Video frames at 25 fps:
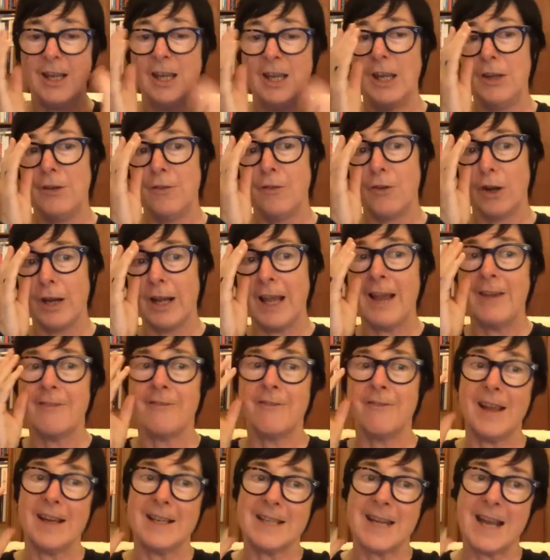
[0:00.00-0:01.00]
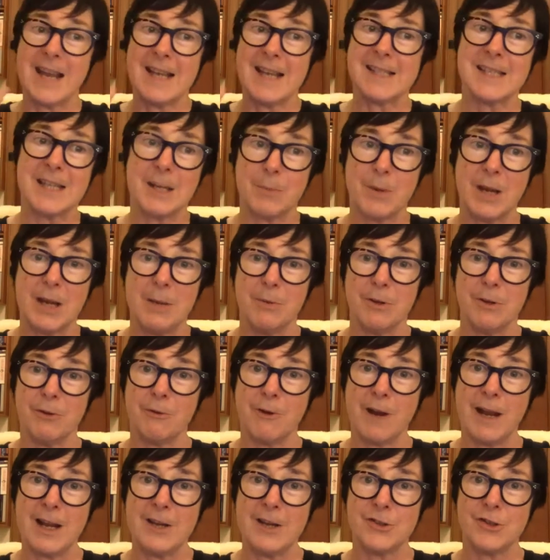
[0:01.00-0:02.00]
You've got to have fantastic people
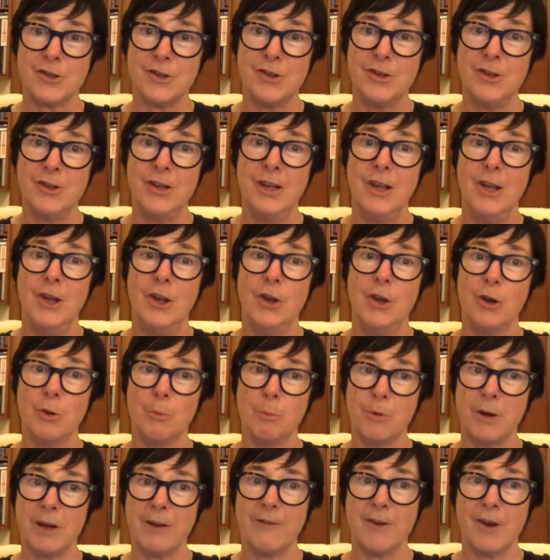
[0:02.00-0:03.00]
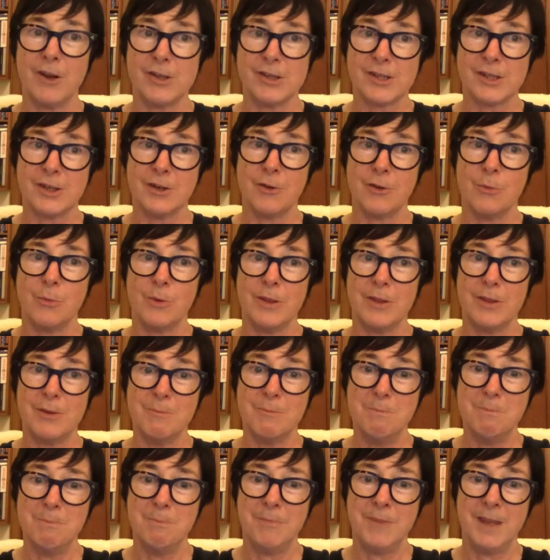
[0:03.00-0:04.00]
around you who can bring votes along with
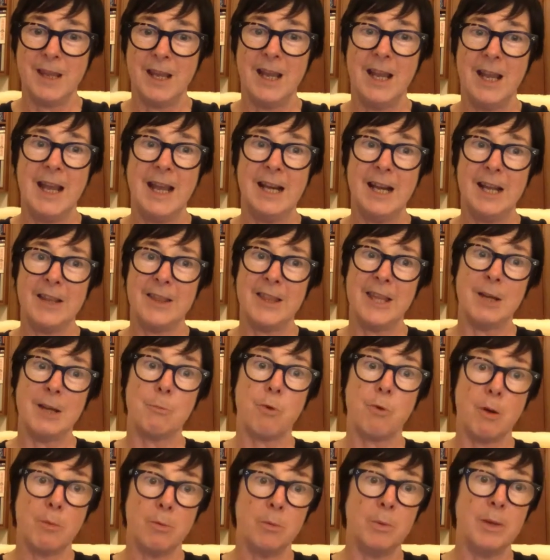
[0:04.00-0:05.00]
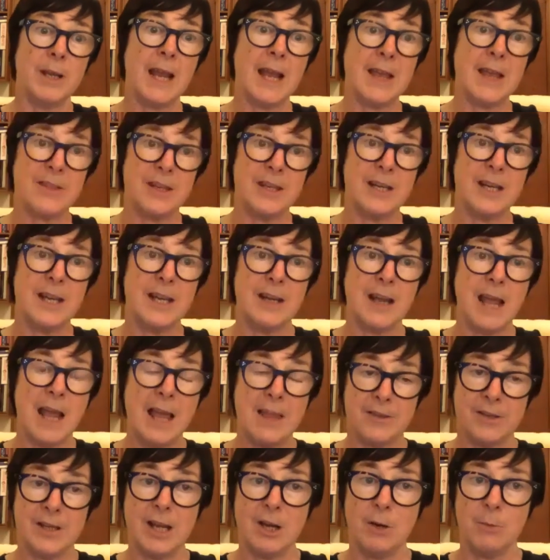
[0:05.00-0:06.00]
them. And I think probably Anthony,
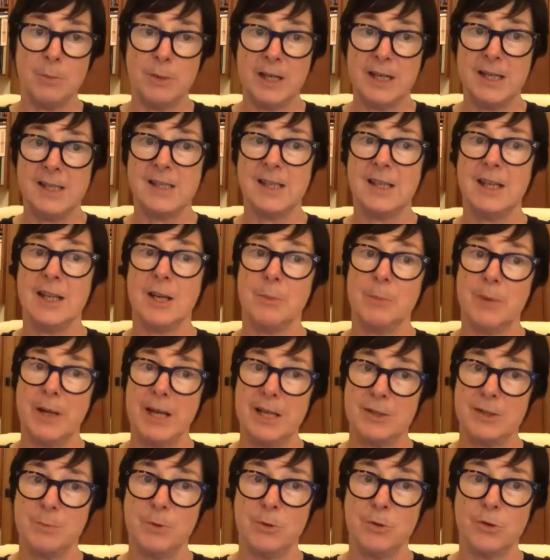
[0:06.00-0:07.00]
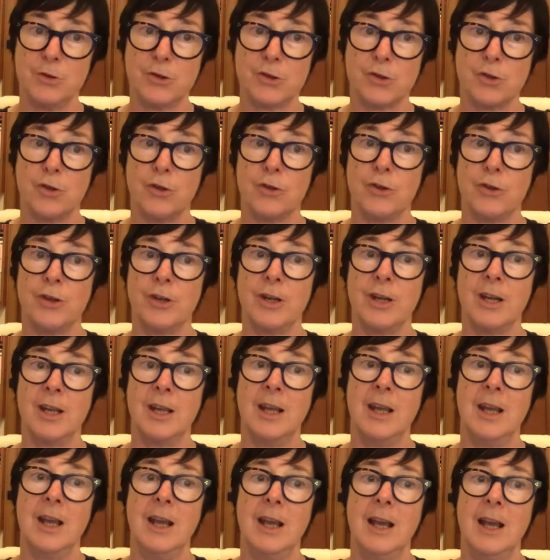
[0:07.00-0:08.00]
Anthony Albanese, compared to Bill Shorten,
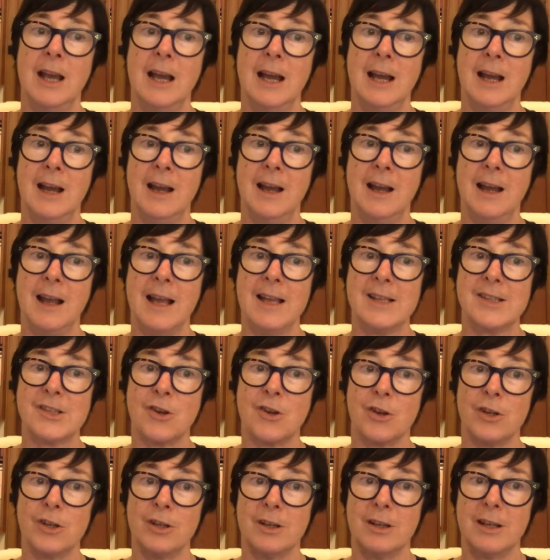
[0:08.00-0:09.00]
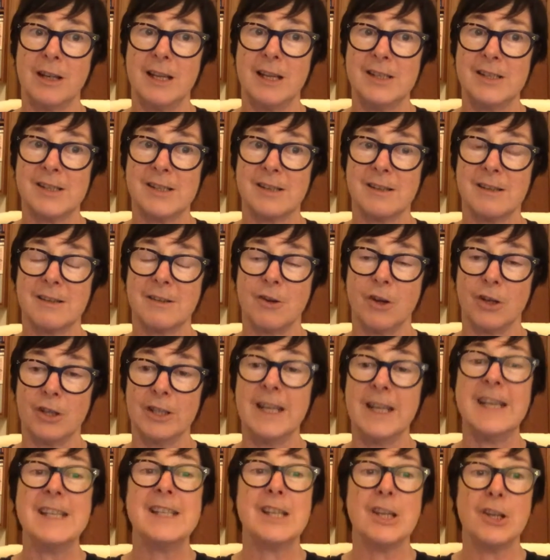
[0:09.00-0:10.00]
uh, has got he's got
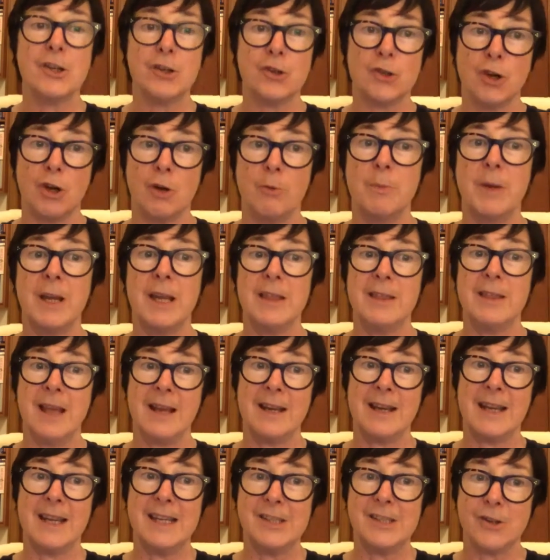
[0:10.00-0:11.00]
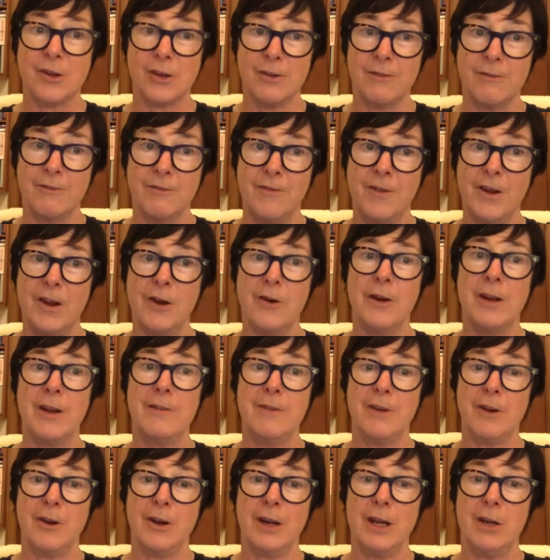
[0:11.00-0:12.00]
an easier job in that he's got a very
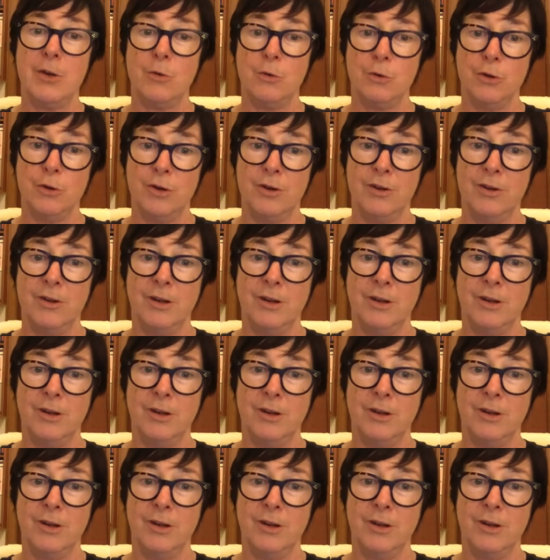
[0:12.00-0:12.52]
very good